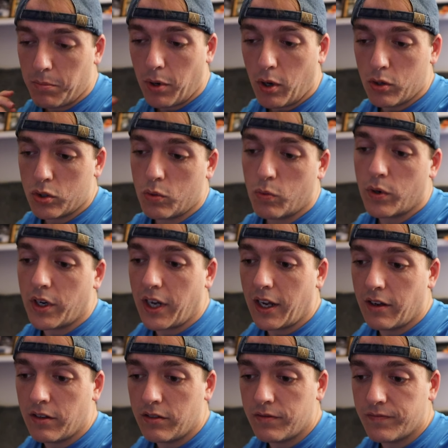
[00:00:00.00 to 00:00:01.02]
a
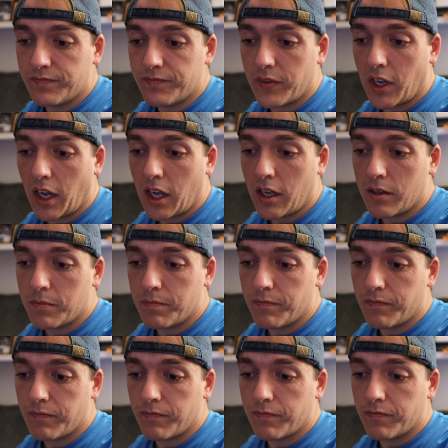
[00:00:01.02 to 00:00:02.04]
post-workout
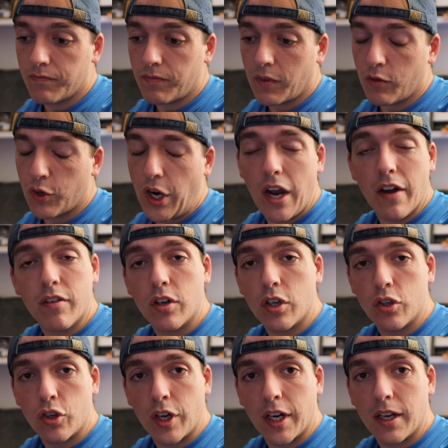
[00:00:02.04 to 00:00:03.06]
um, recovery
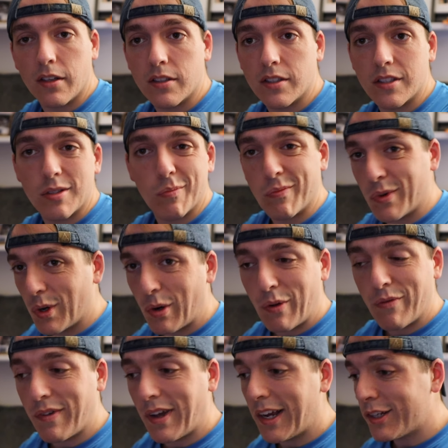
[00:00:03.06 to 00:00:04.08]
drink and some good
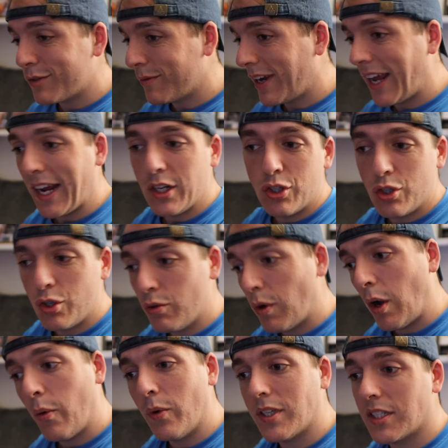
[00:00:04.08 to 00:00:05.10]
old-fashioned
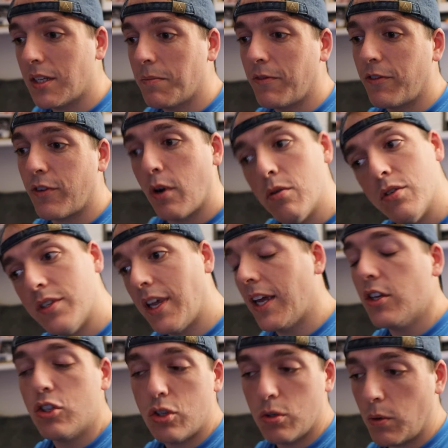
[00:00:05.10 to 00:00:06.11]
H2O with some frozen
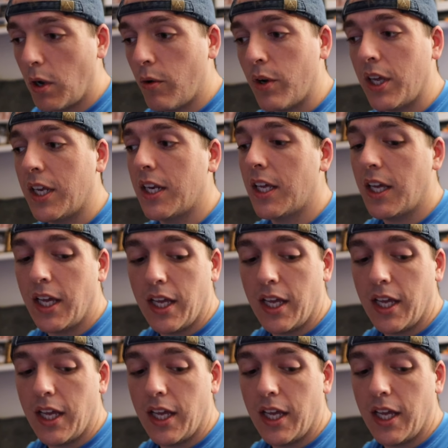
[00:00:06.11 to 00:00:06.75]
H2O in it.